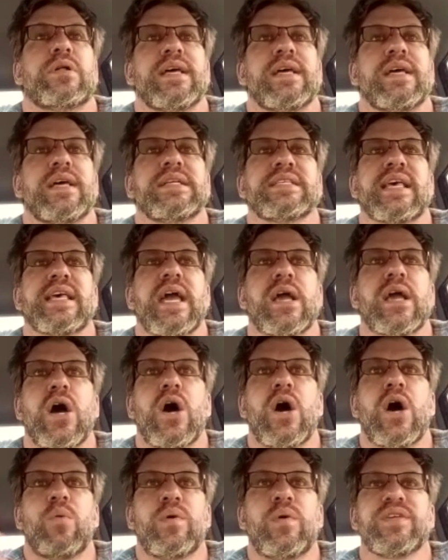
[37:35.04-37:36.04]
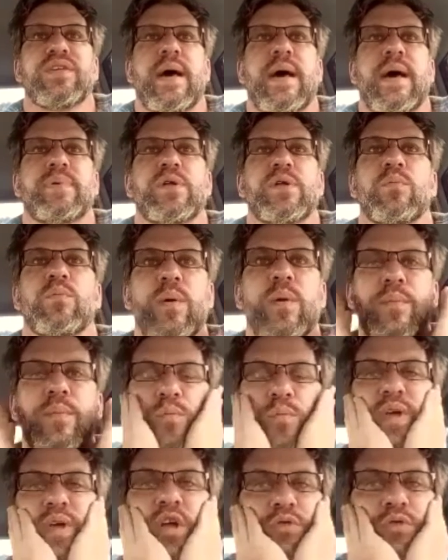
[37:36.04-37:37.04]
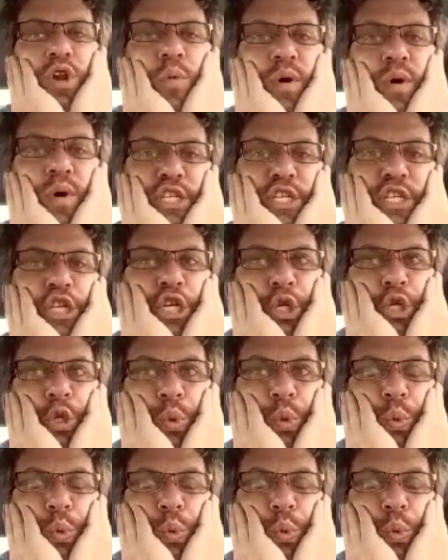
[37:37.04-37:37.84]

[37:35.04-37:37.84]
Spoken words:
It's like, oh, well, this happened to women. We don't know what to do.